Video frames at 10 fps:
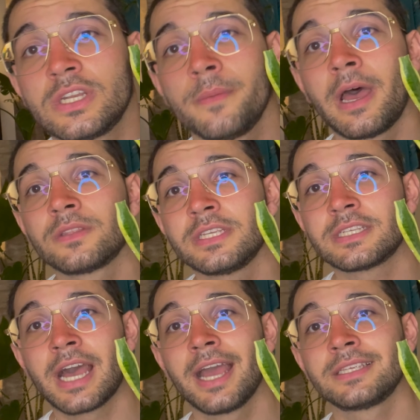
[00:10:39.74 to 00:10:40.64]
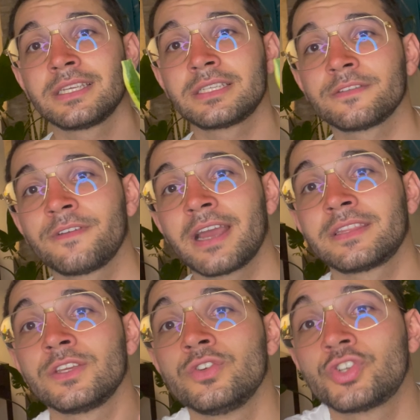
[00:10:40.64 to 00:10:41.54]
about these guys is the fact
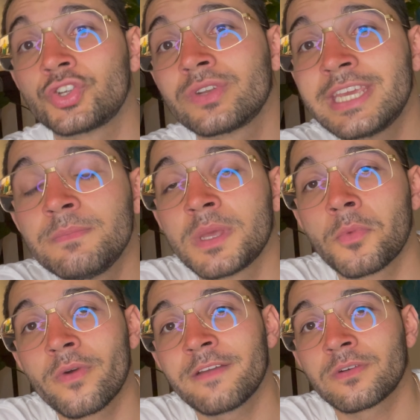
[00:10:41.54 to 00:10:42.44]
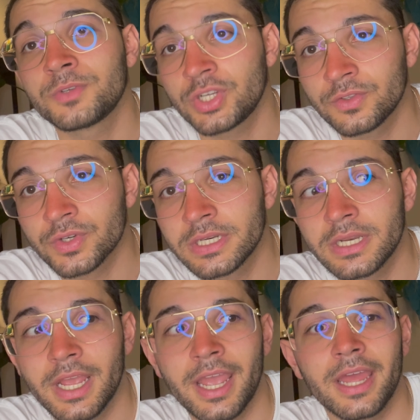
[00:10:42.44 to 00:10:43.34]
that you should keep them away from children
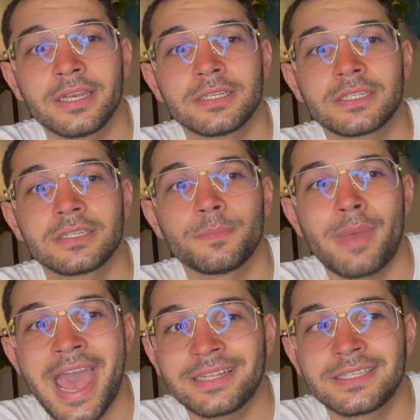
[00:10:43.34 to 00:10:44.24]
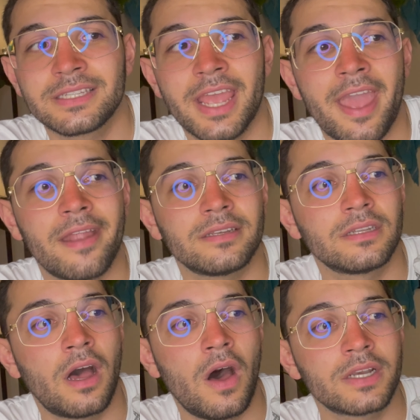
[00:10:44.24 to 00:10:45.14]
and pets, and
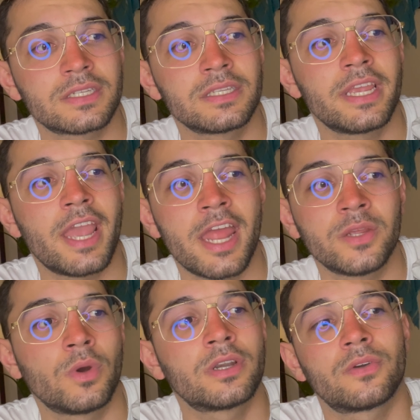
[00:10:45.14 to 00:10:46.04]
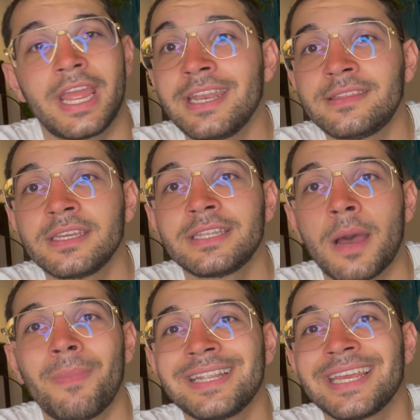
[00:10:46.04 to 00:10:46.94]
honestly, anyone or anything that
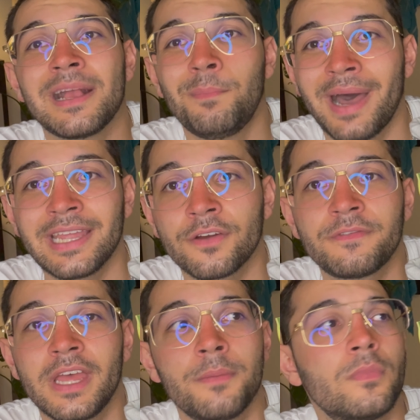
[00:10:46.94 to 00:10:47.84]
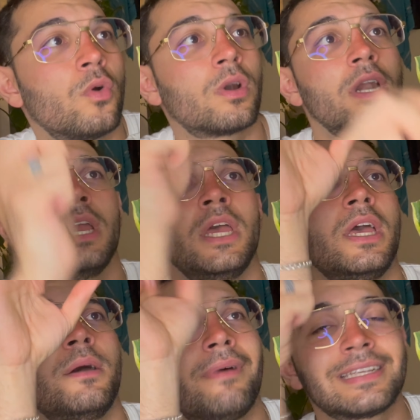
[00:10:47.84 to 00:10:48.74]
might take a bite of them or
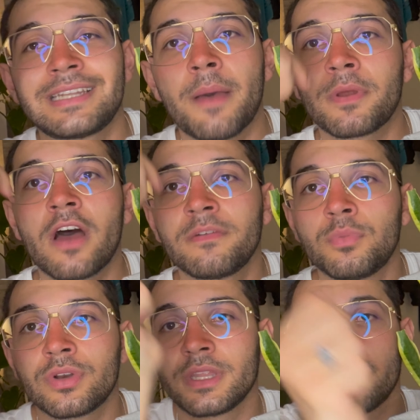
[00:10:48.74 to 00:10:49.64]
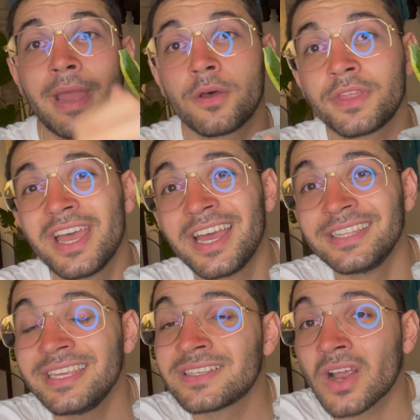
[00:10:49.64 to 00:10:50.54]
might snap it off and put it in their mouth.
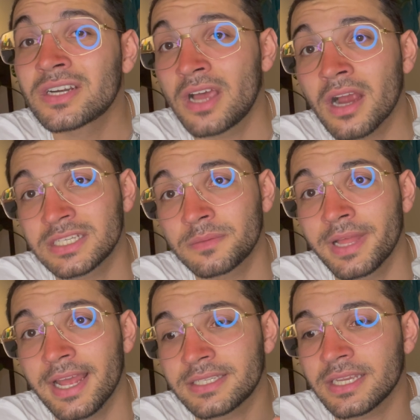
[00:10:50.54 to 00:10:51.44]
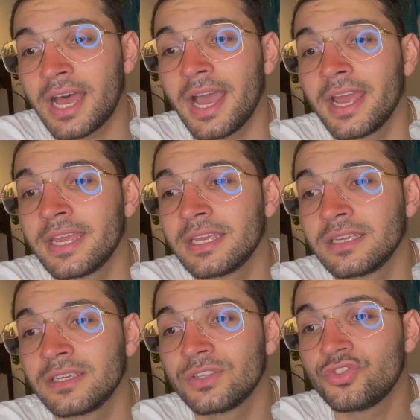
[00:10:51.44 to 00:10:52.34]
These are toxic plants. I
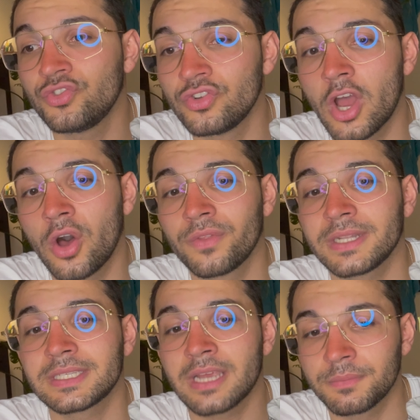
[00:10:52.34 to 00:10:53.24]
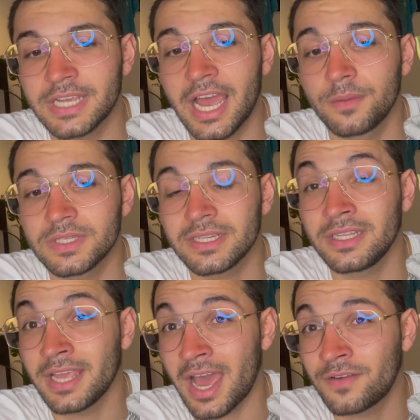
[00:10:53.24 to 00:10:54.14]
do know that sometimes
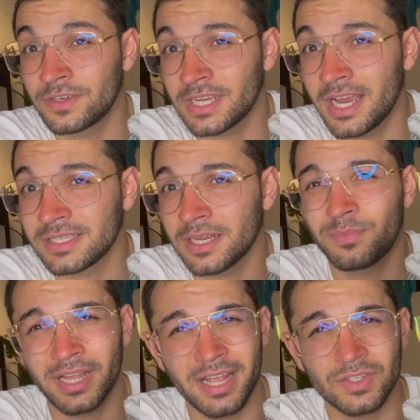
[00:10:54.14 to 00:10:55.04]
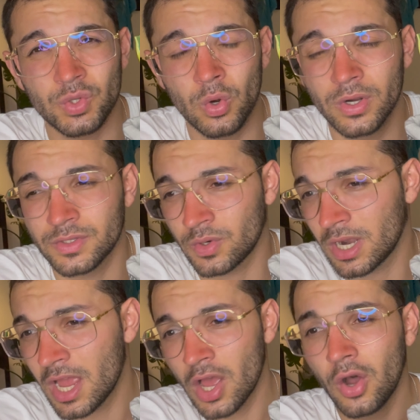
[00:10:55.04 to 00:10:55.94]
they advertise, like plant stores or
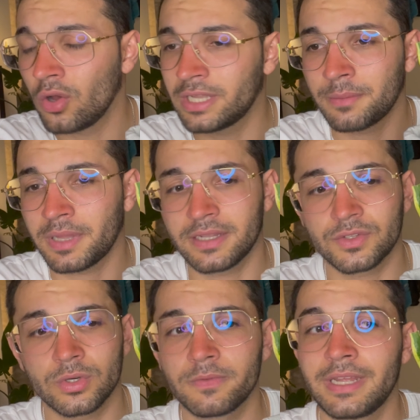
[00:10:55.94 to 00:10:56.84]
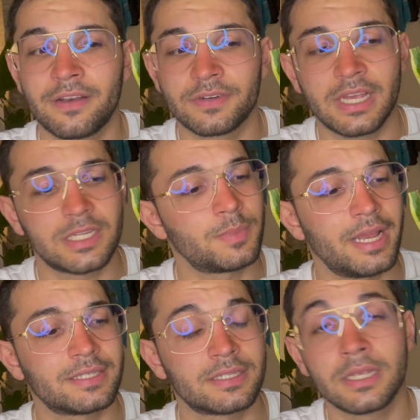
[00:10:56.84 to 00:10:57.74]
online plant stores will advertise
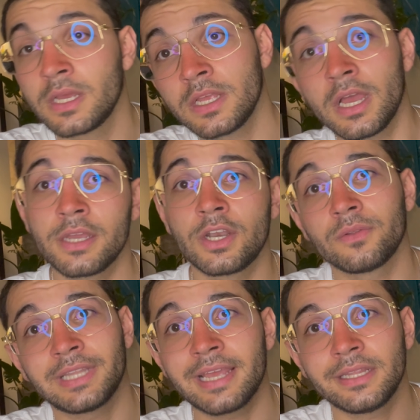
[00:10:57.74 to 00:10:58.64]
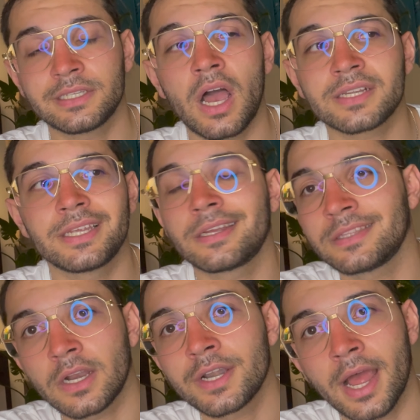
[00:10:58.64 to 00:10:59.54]
plants as, you know, lightly toxic.
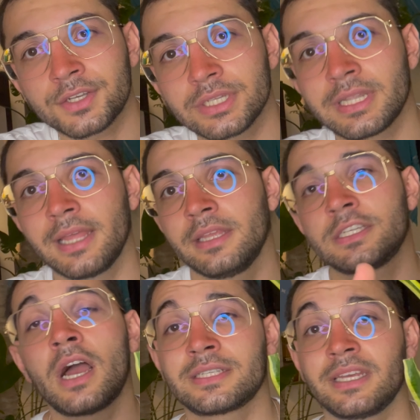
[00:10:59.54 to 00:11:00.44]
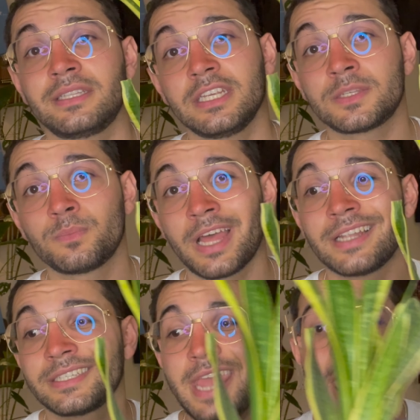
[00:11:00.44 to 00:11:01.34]
They're not just lightly toxic. These
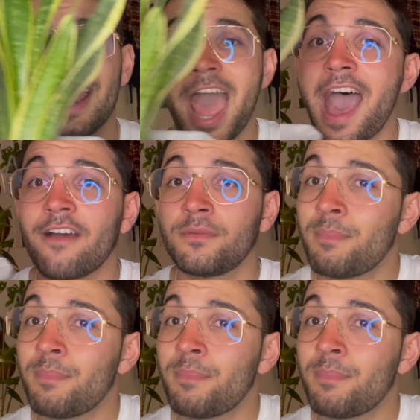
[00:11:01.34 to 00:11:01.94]
plants can have